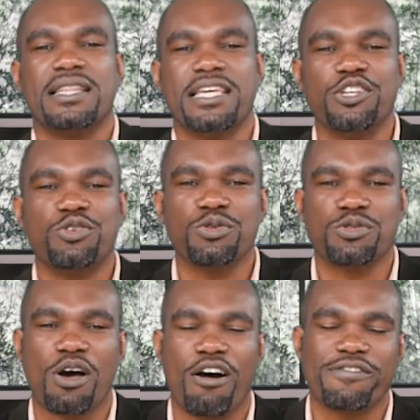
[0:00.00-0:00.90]
the
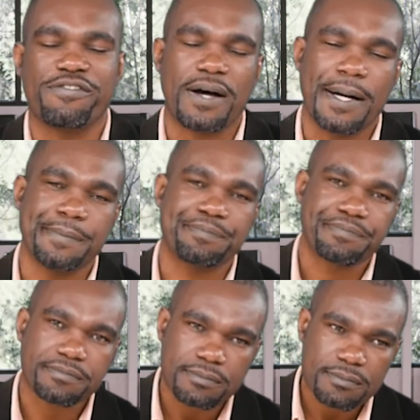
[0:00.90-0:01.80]
issues of
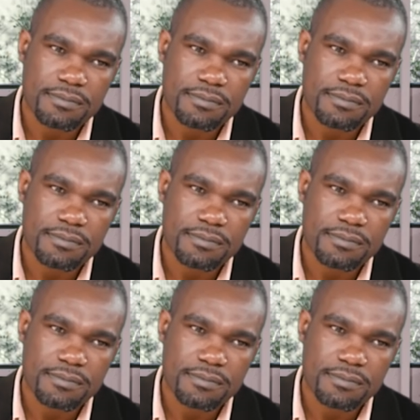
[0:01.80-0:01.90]
um,